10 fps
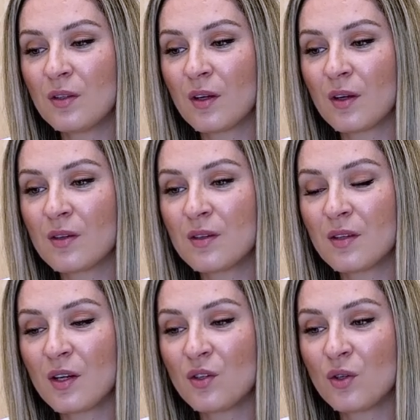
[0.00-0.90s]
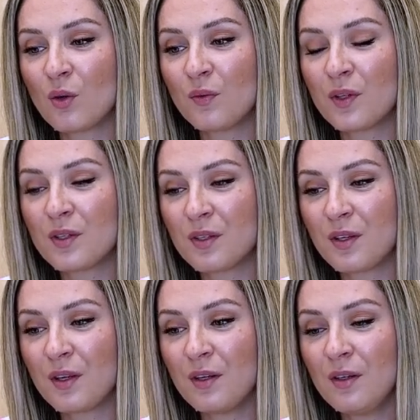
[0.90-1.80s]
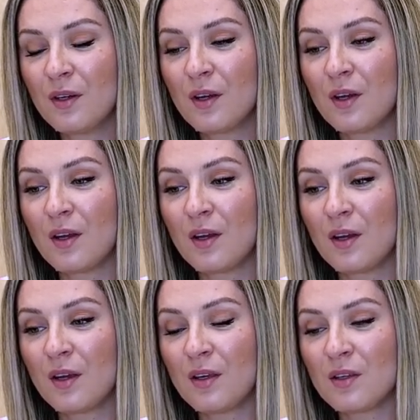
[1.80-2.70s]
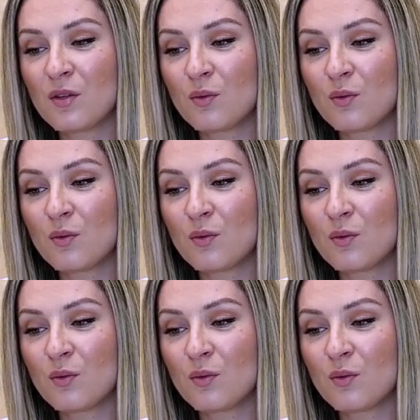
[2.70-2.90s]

the stretching of the skin is